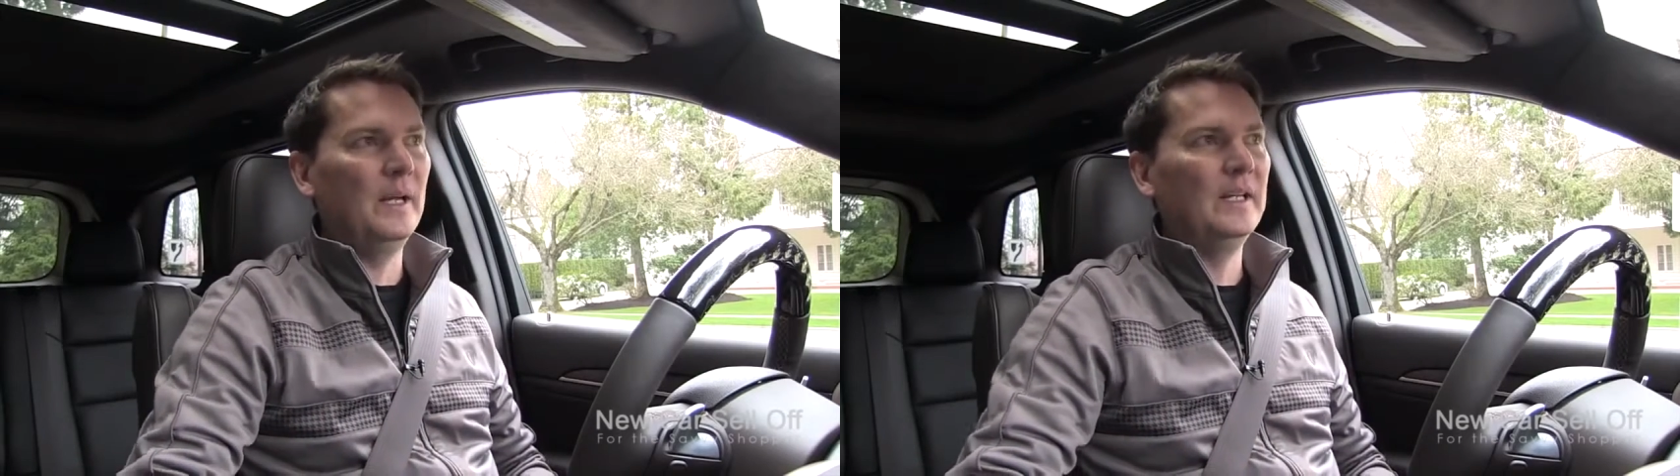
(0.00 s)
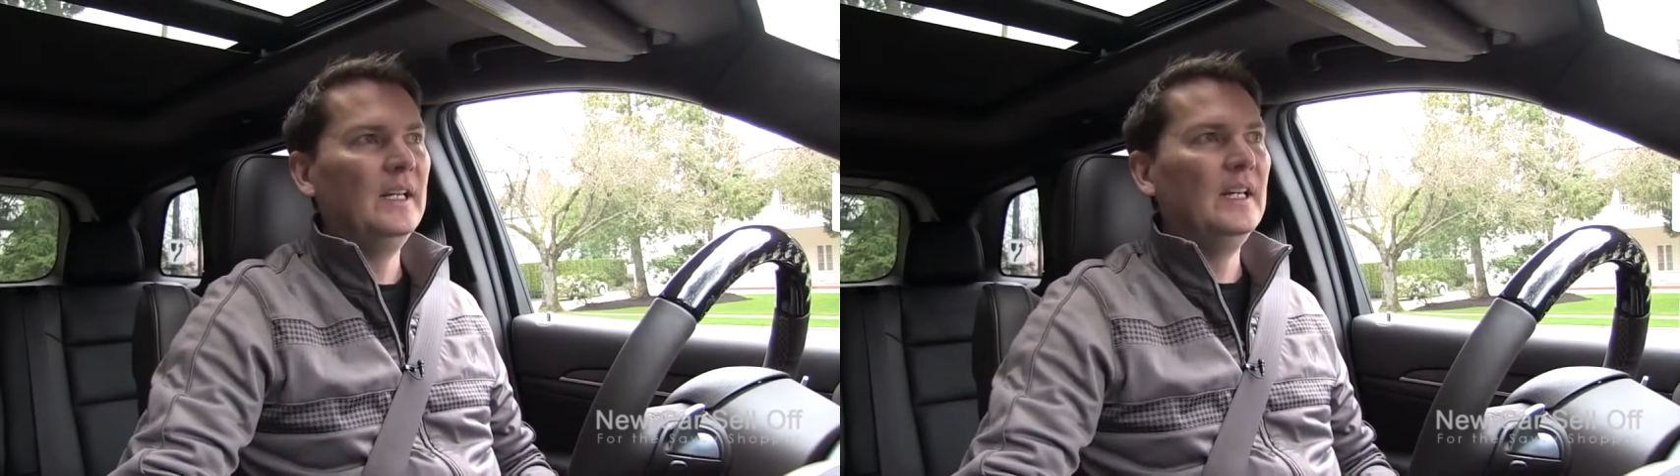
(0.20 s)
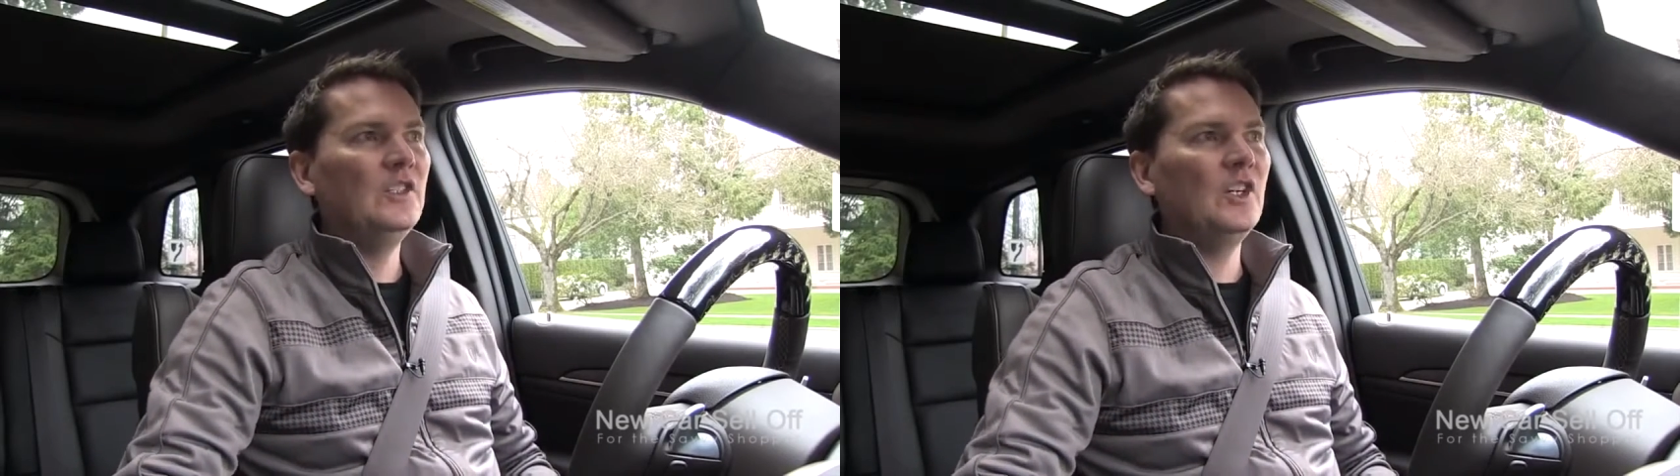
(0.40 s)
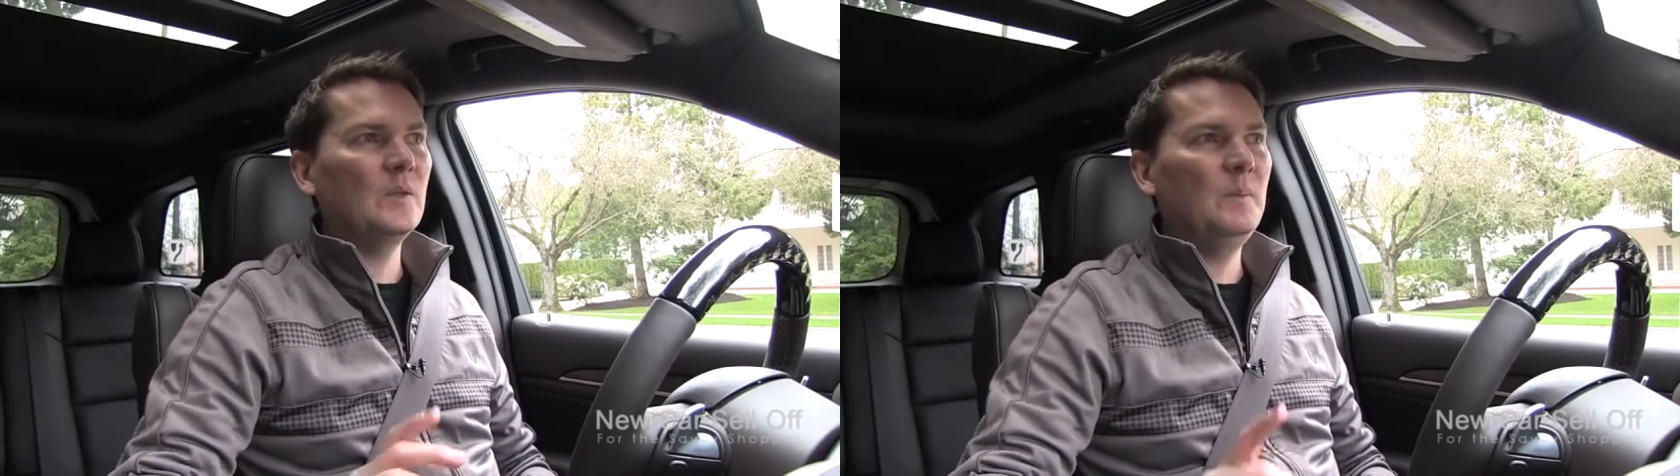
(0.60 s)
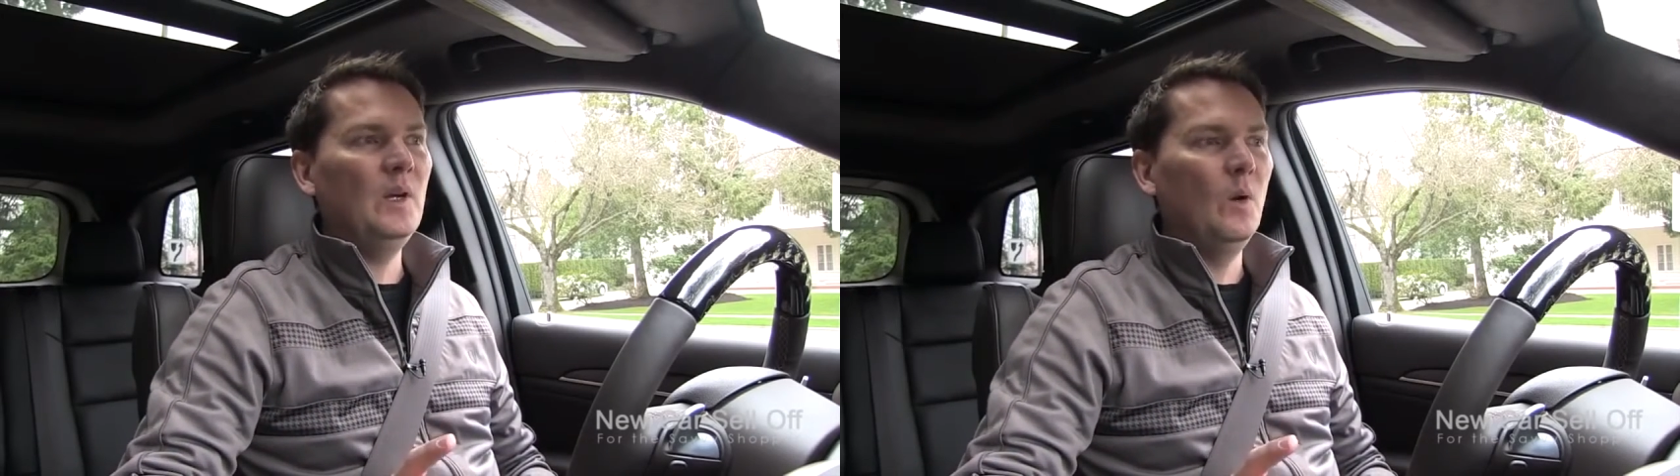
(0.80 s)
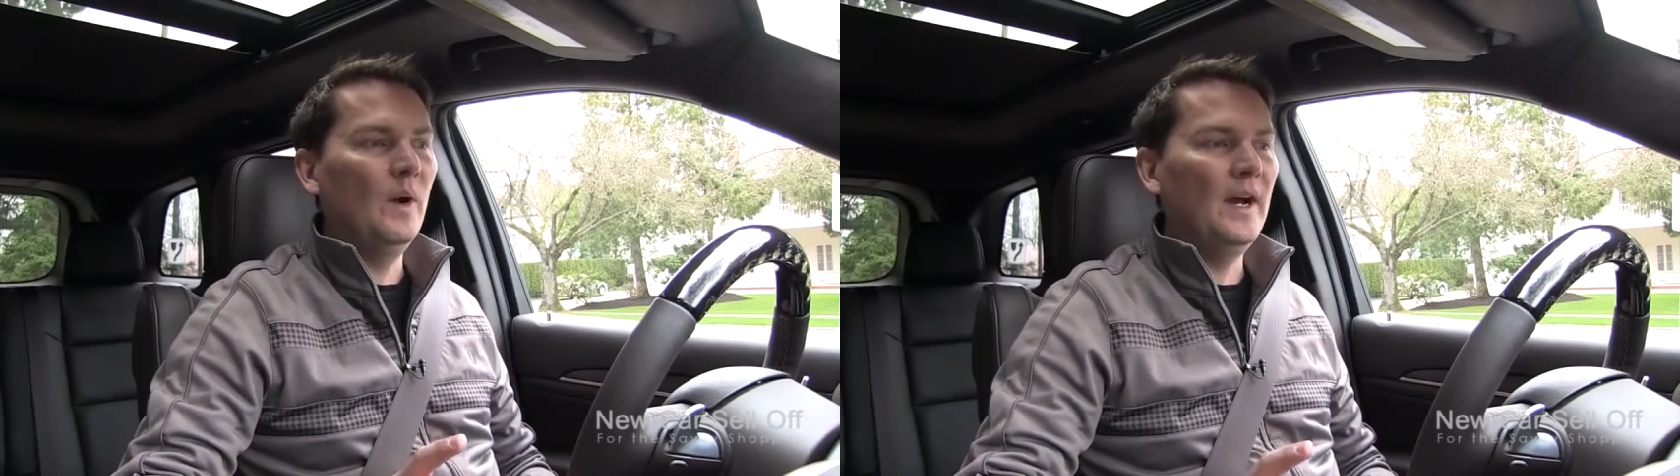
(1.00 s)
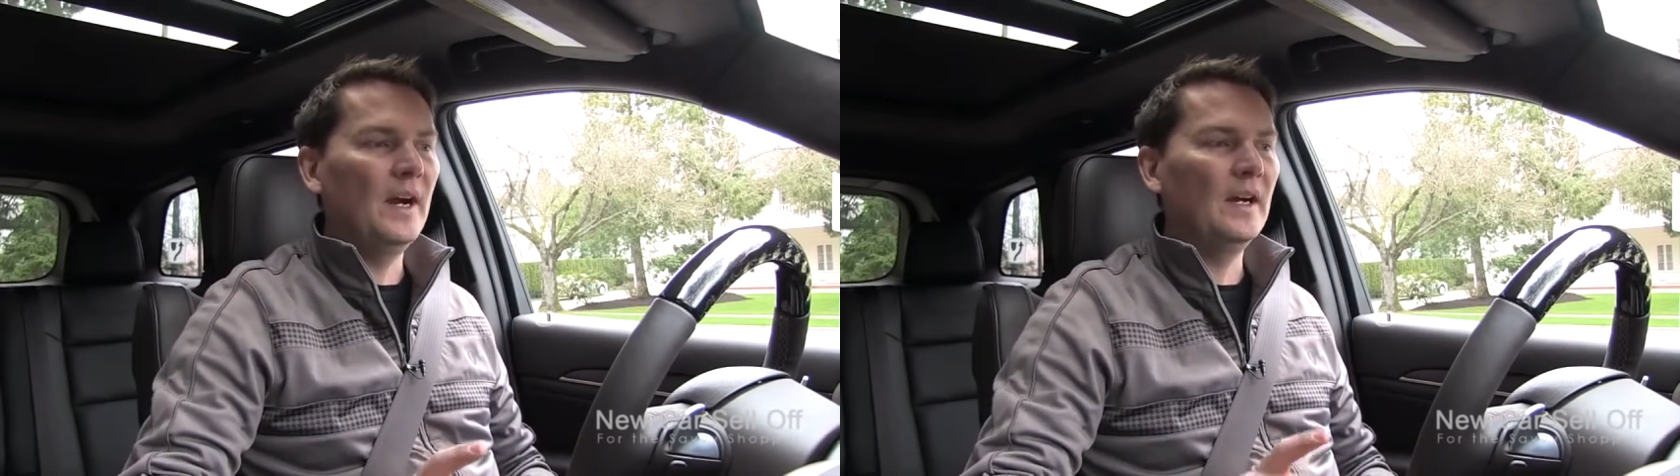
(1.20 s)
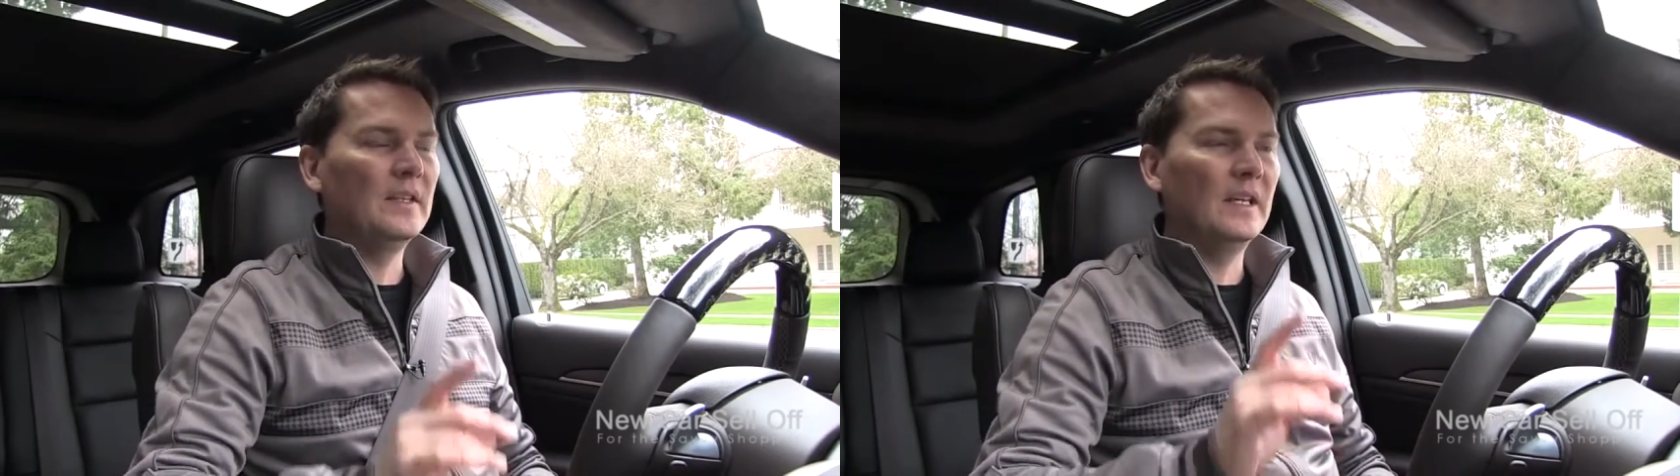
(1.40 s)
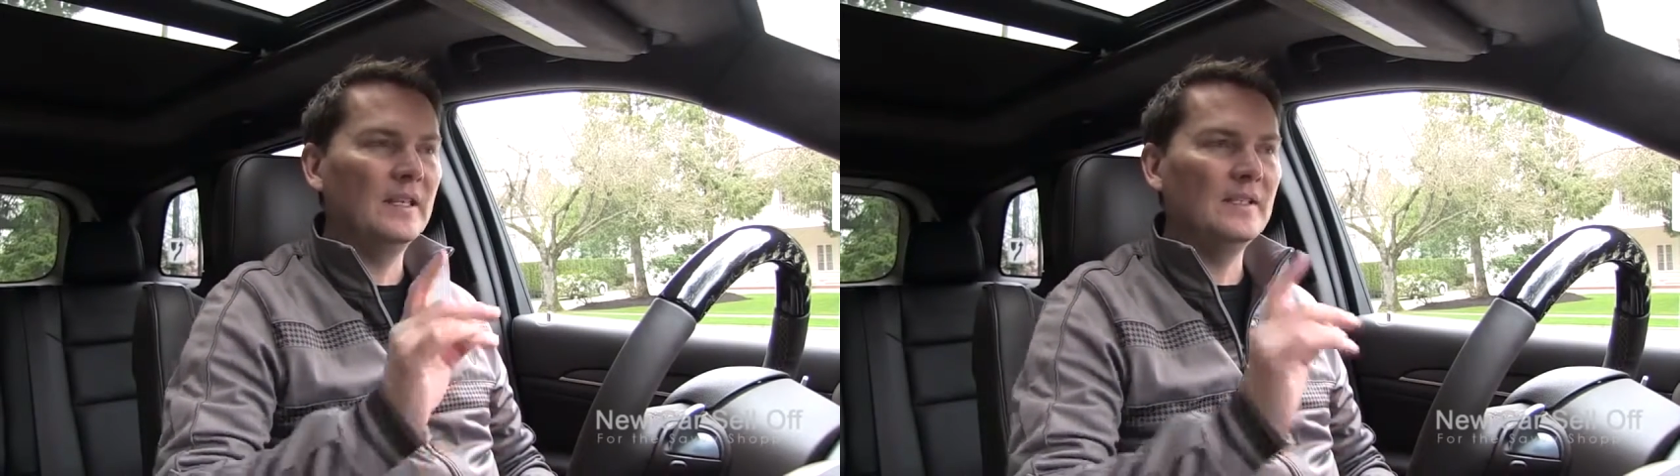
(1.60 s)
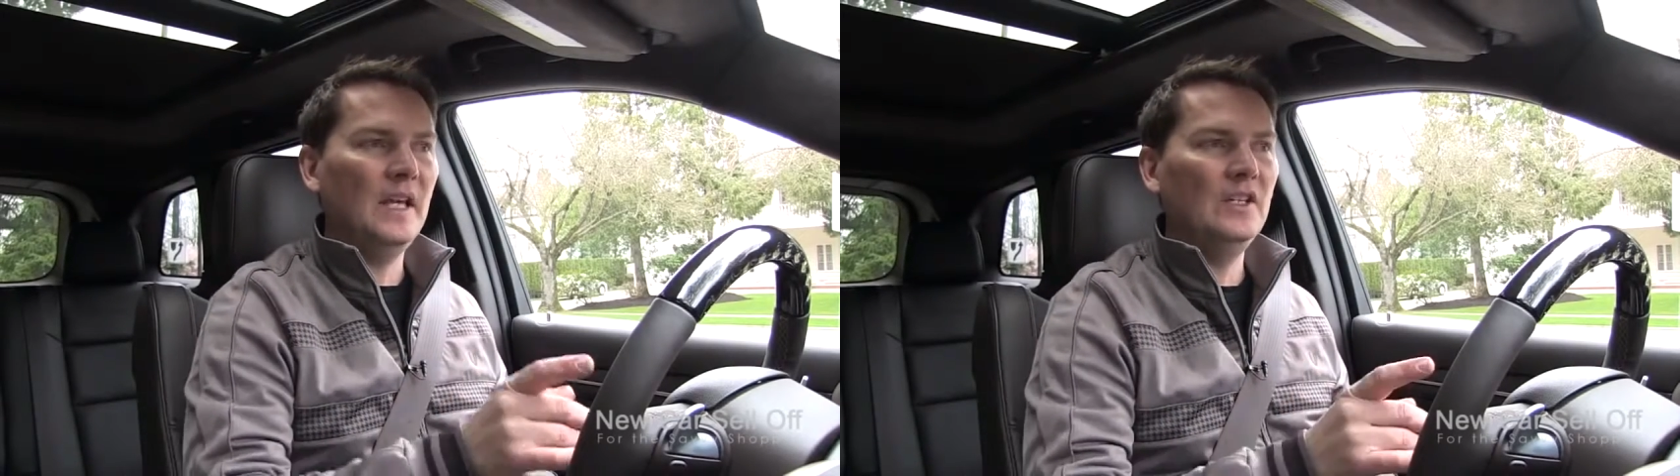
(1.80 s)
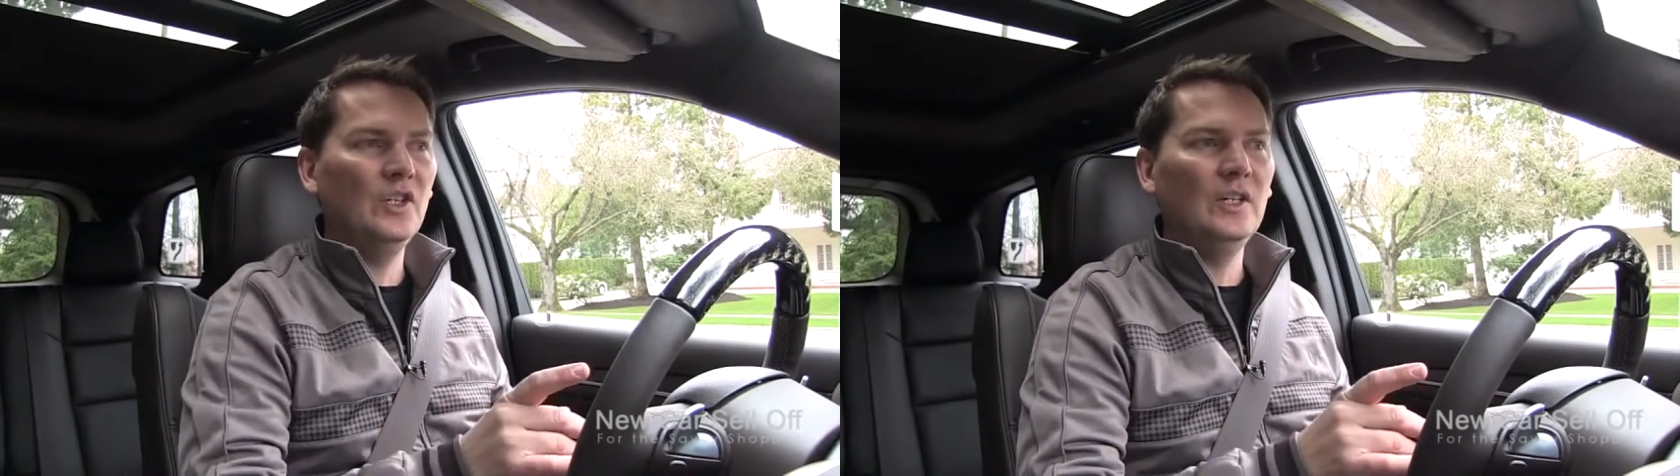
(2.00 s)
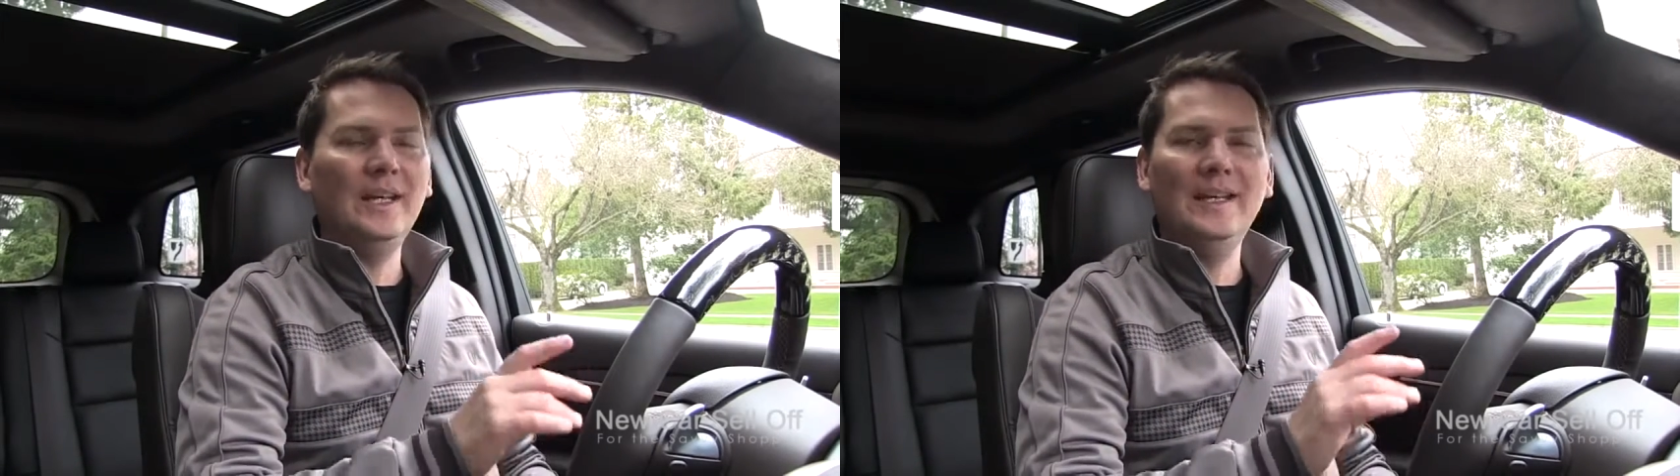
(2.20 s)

But just be aware that this engine